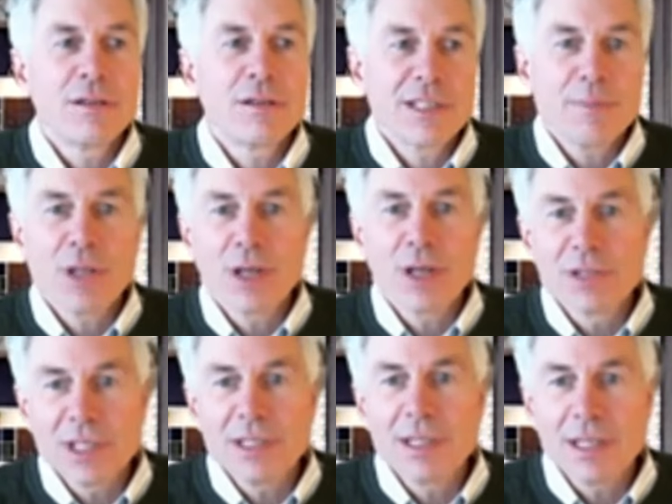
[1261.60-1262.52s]
some of
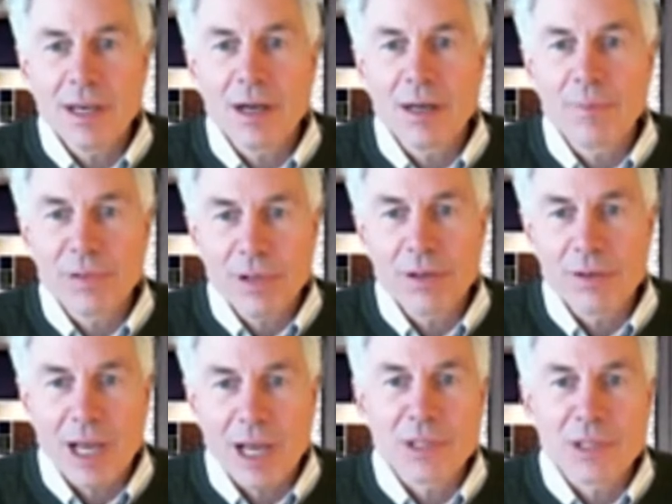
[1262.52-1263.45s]
those ETL
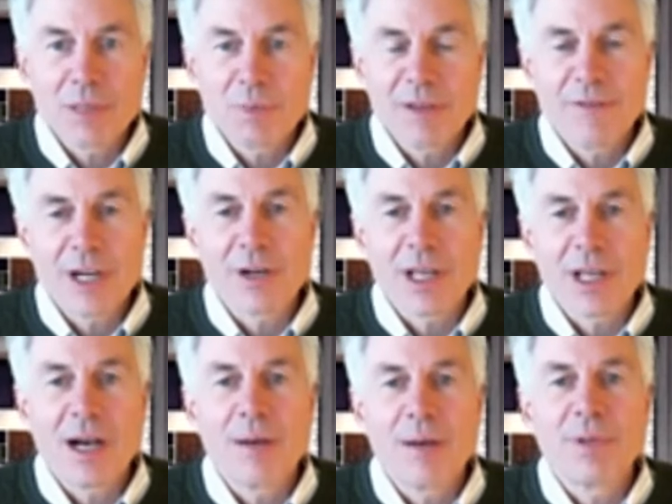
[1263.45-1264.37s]
programs could be very
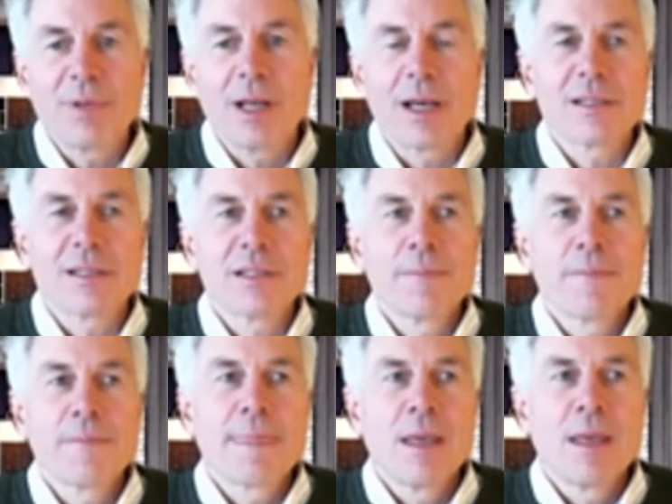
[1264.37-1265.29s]
complex,
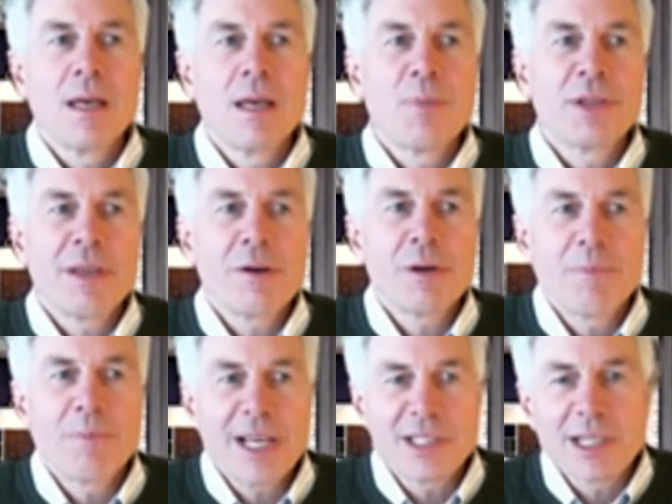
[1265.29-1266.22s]
but they were
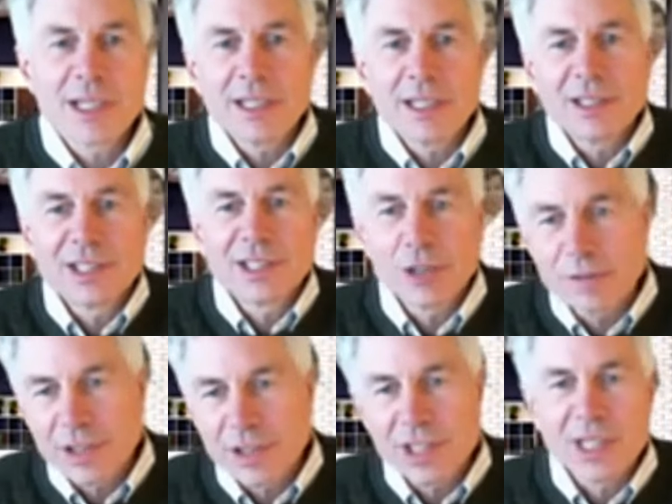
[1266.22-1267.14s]
basically
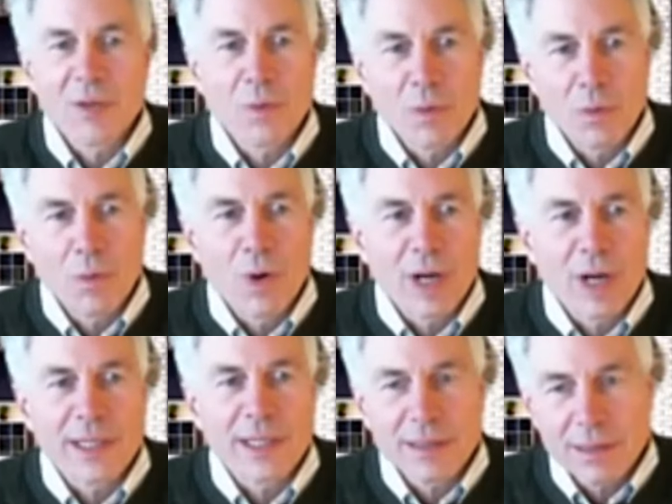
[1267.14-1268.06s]
servicing
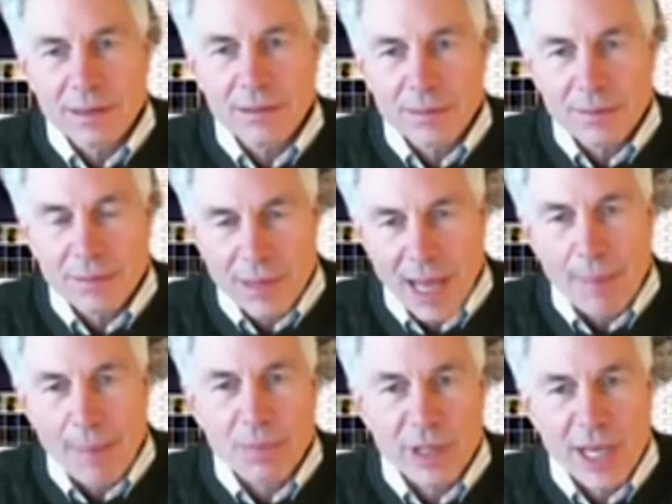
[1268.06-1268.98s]
one
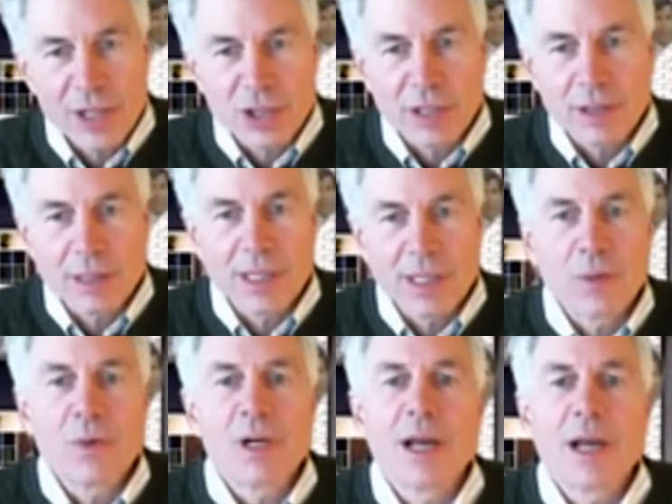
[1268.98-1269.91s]
application, the
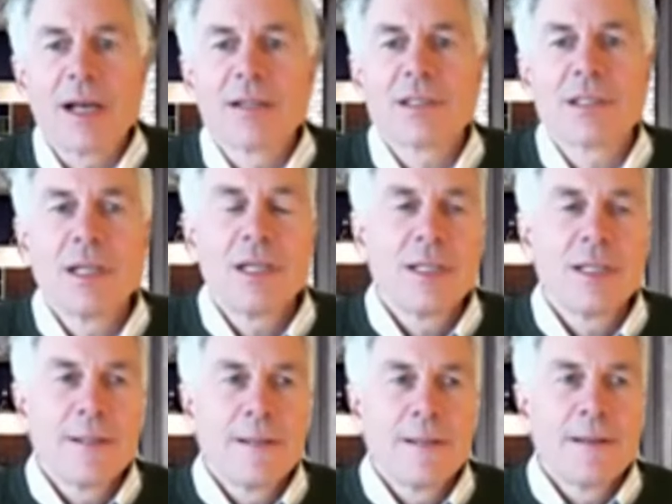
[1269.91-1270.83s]
data warehouse.
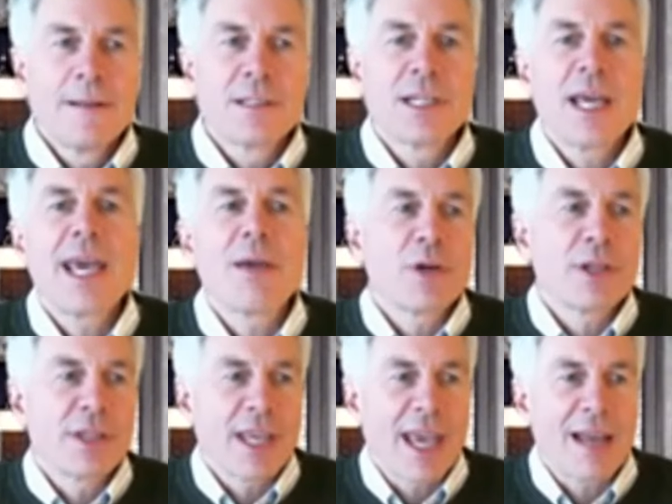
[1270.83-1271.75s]
Today,
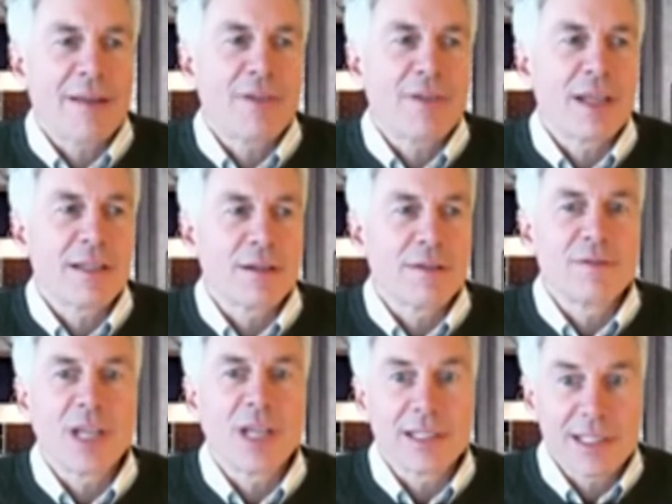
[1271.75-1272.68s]
with the advent
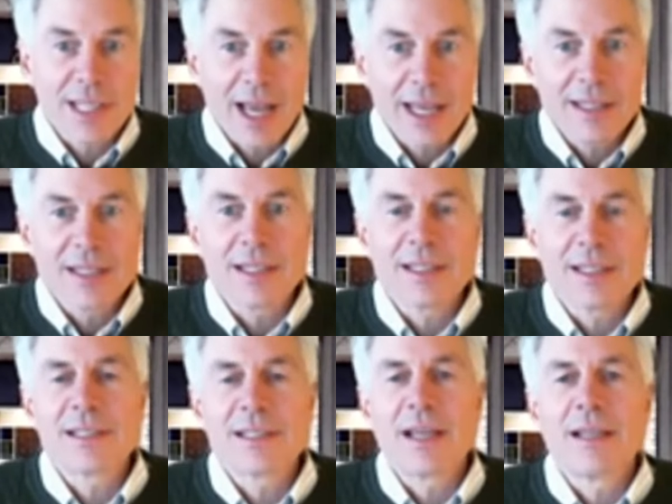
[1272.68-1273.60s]
of data
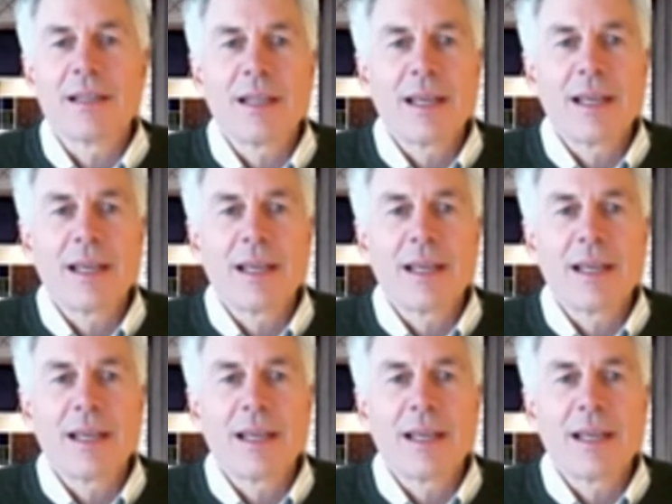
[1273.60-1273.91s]
scientists and